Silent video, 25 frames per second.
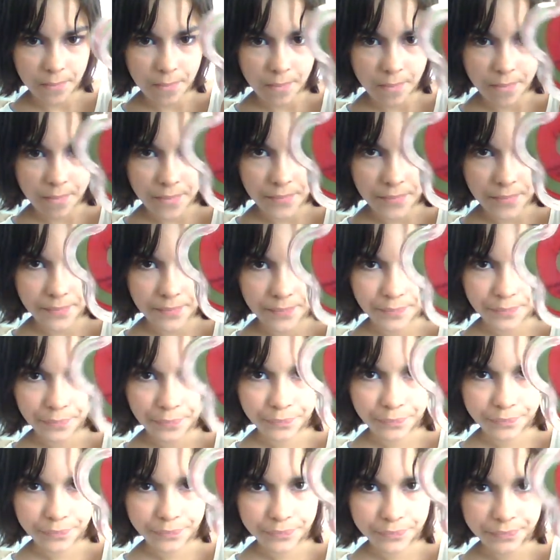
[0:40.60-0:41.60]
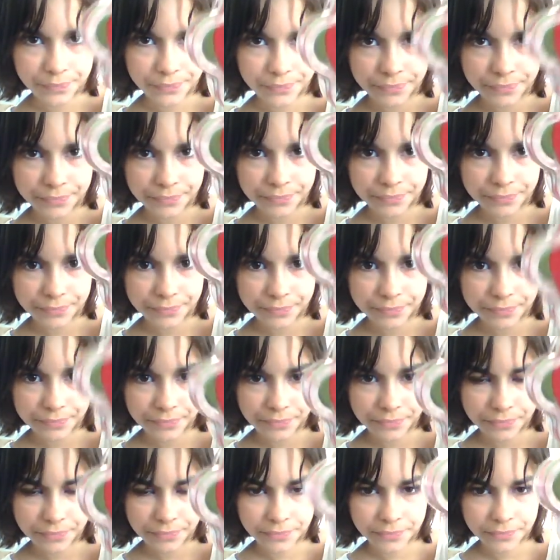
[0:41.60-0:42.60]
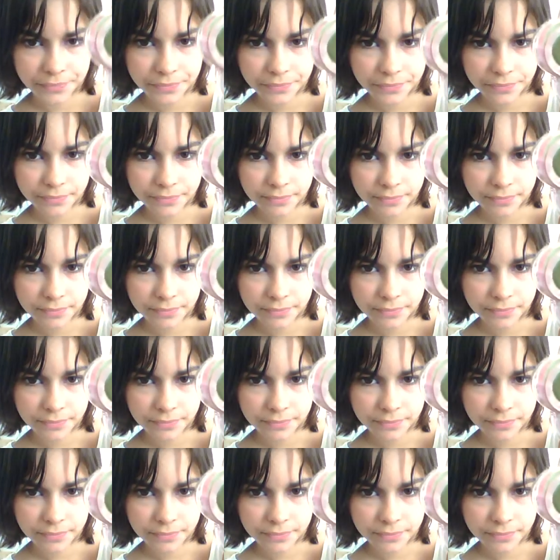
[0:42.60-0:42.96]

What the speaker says: [no speech]